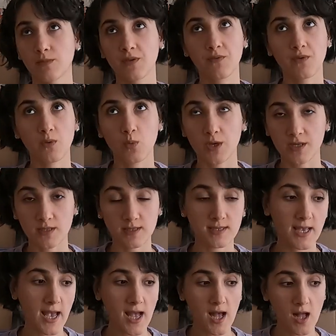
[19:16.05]
If you want to
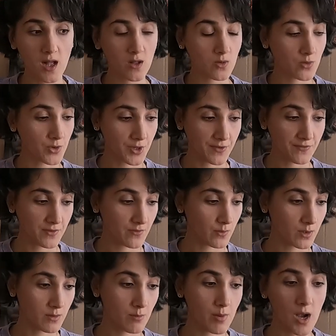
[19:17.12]
sell, or if you
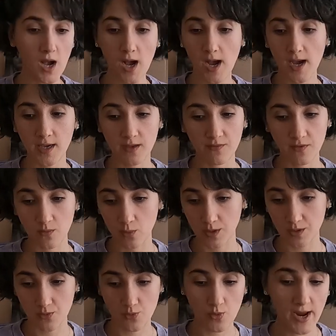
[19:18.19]
want to buy, if you
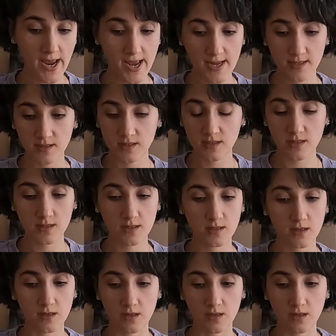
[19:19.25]
want to rent,